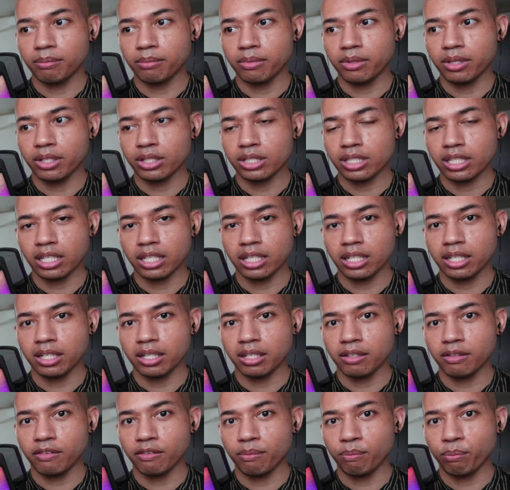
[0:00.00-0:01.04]
there's
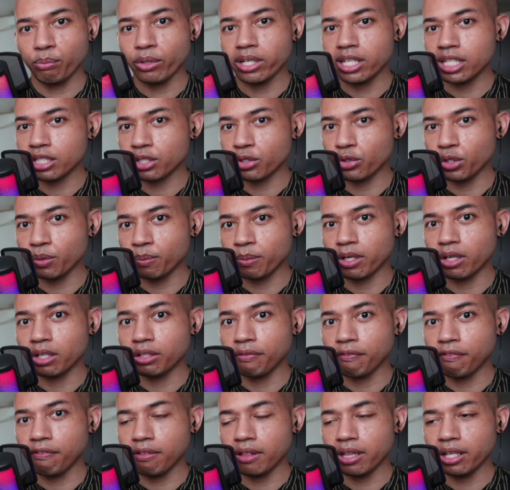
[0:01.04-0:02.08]
a British group
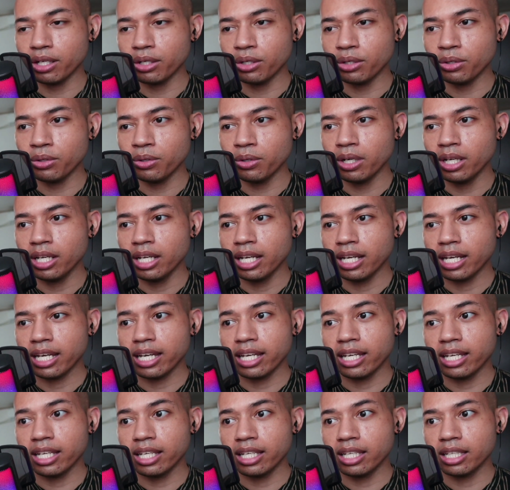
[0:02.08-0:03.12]
called Flow.
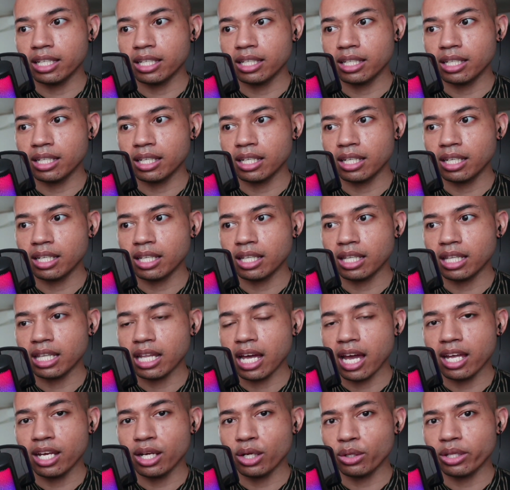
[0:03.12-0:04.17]
And
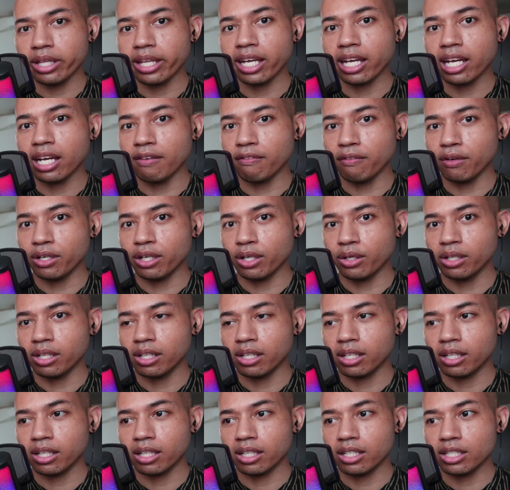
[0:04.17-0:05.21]
I know they covered
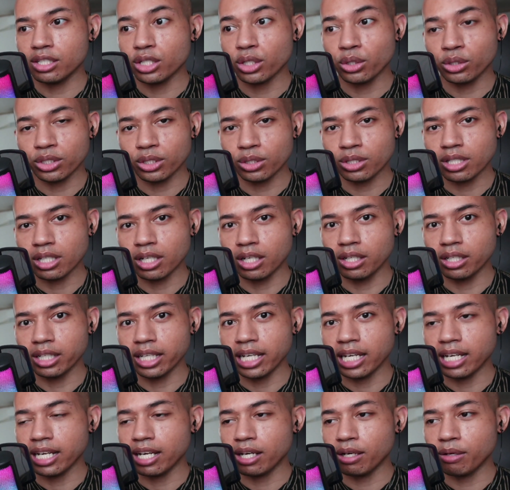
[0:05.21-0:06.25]
JoJo's song
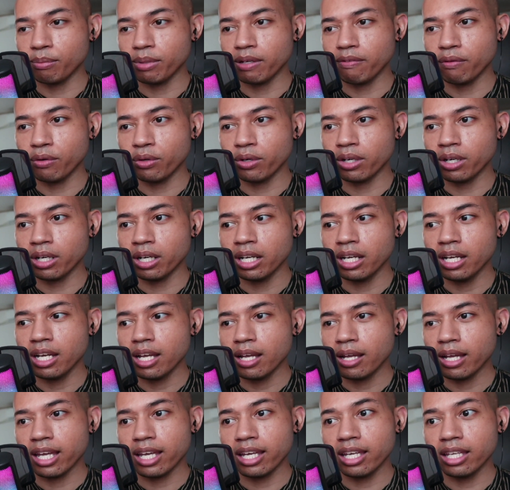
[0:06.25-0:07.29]
Get Out before.
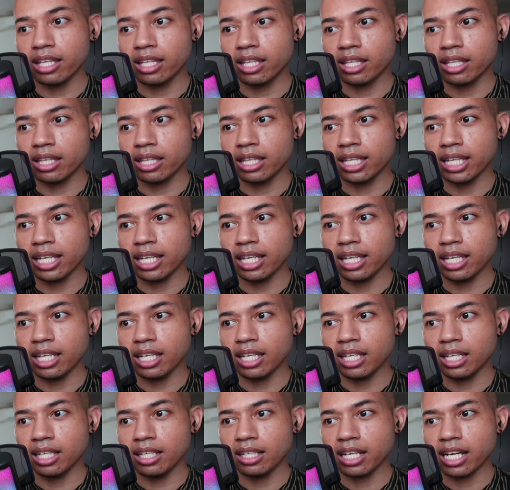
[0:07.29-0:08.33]
And
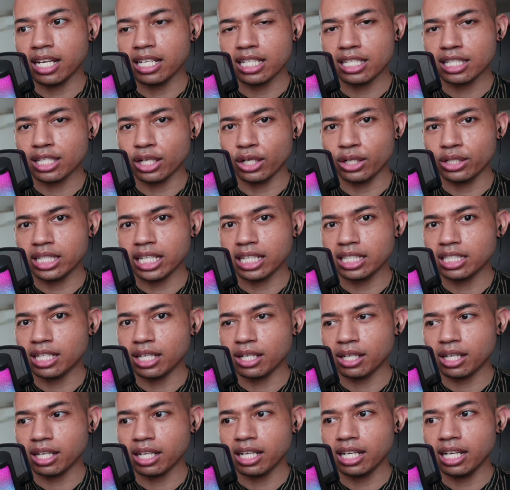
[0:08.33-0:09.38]
I just saw on
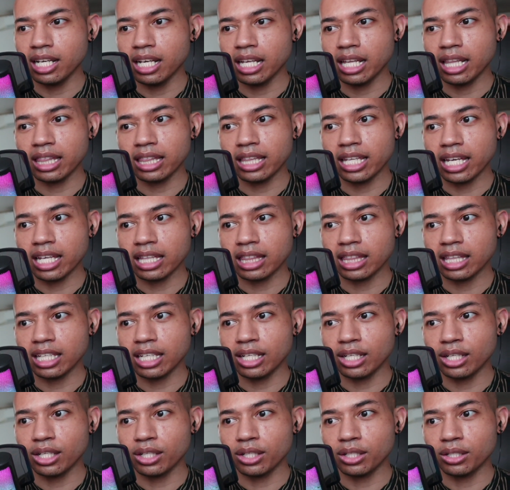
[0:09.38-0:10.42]
TikTok that
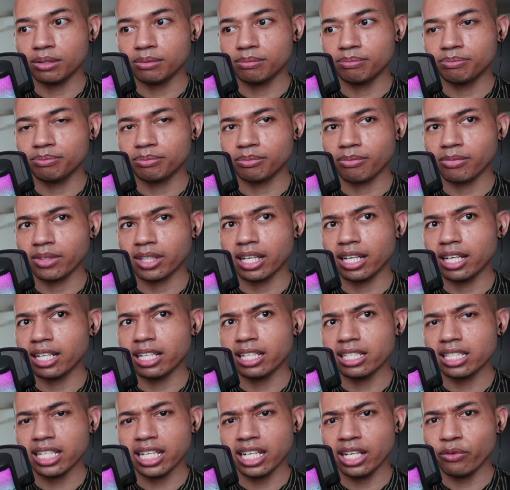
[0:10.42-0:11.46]
they're, I
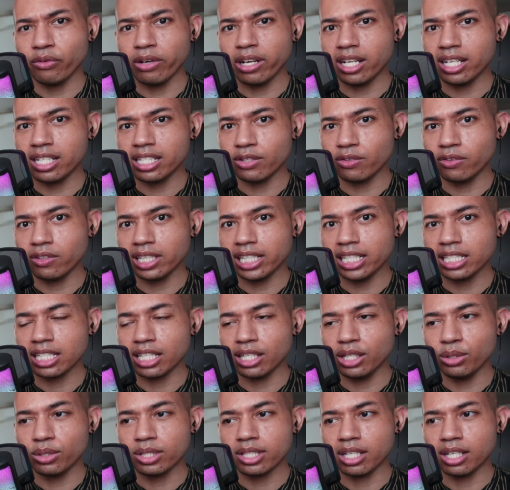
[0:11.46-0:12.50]
guess, getting ready to release a
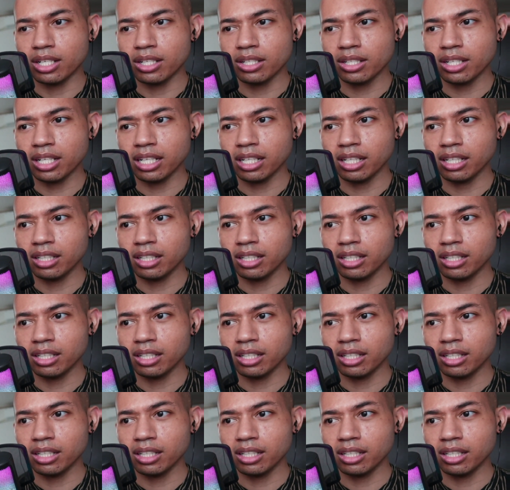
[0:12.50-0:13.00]
new song.